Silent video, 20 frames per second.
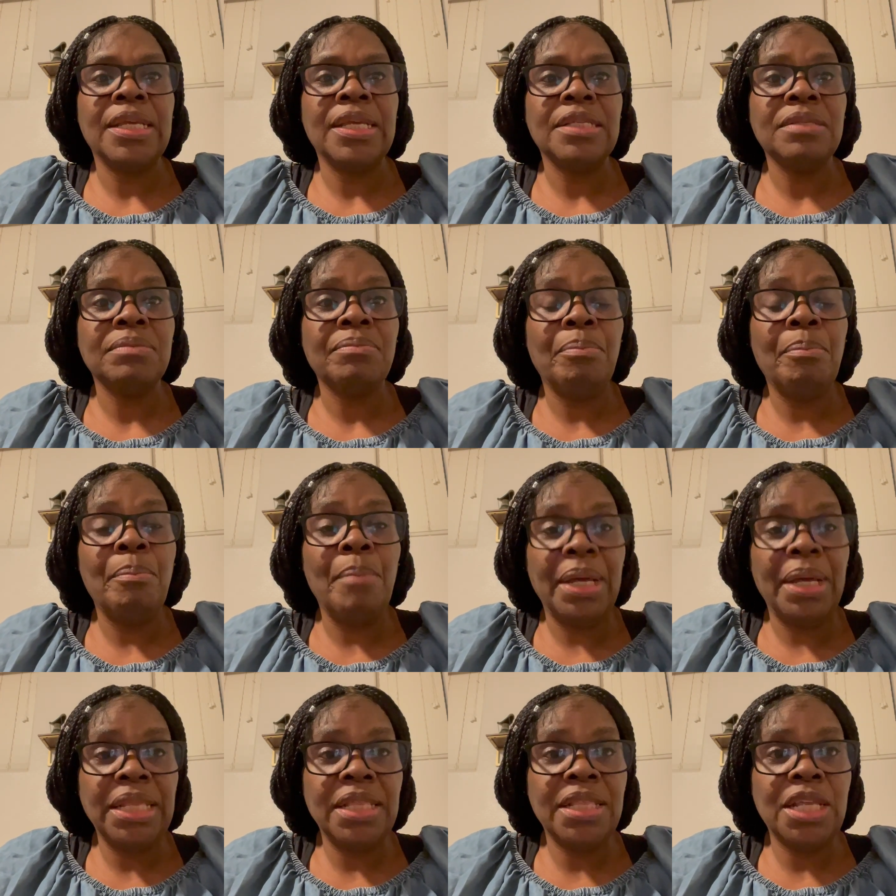is
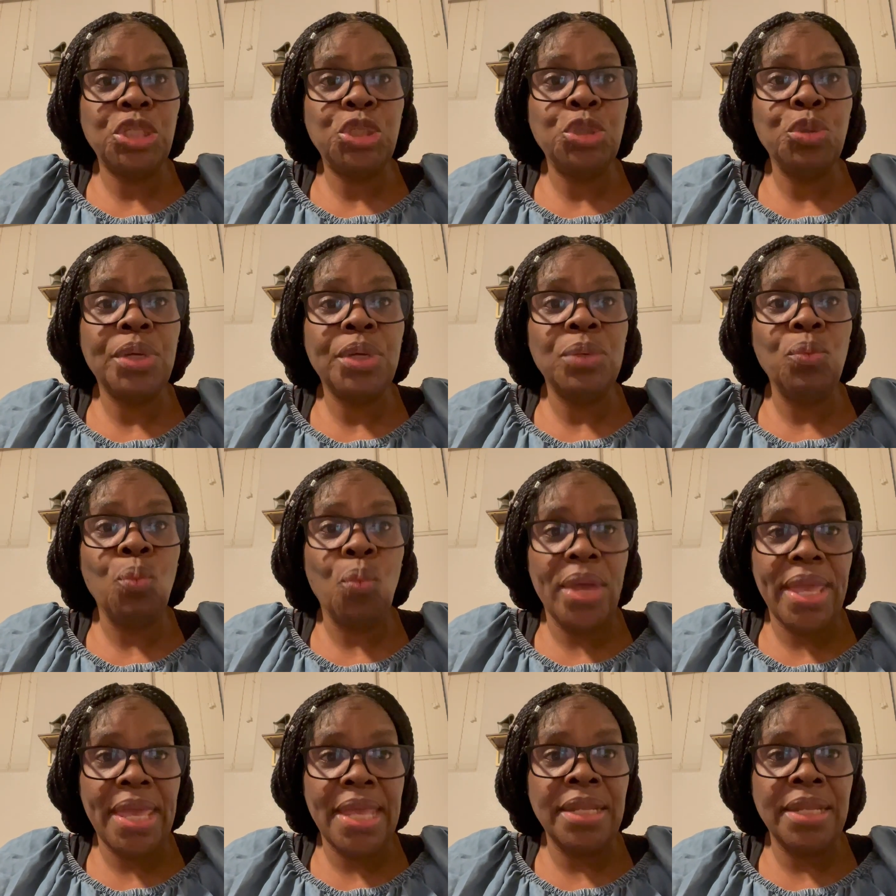money that you can
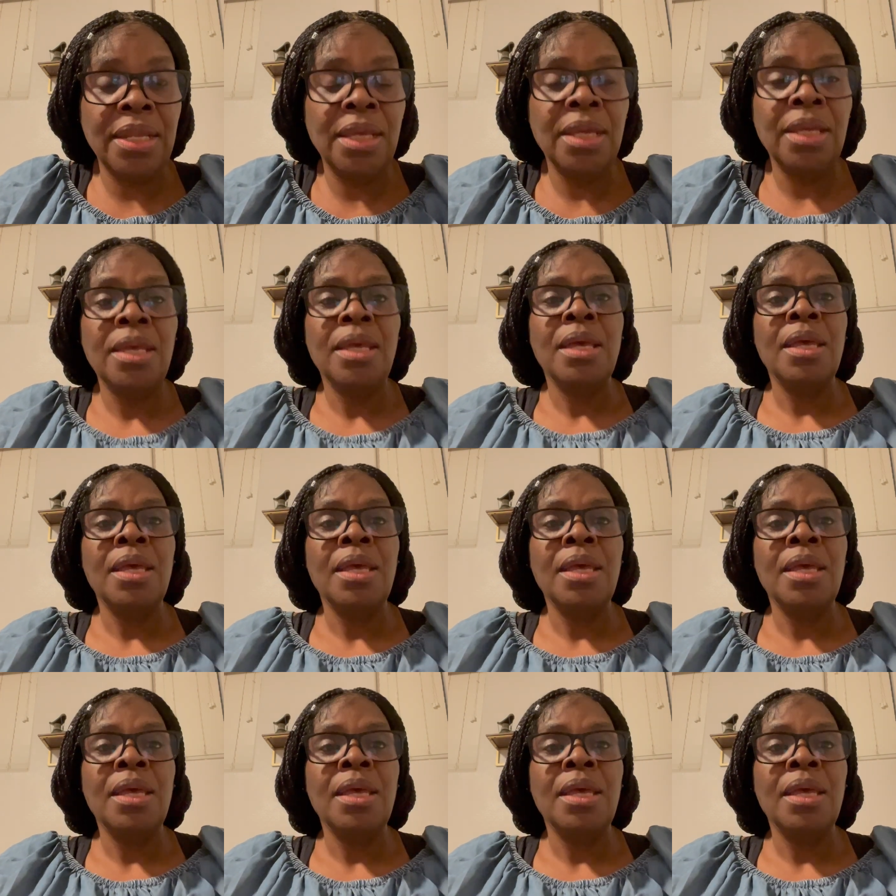win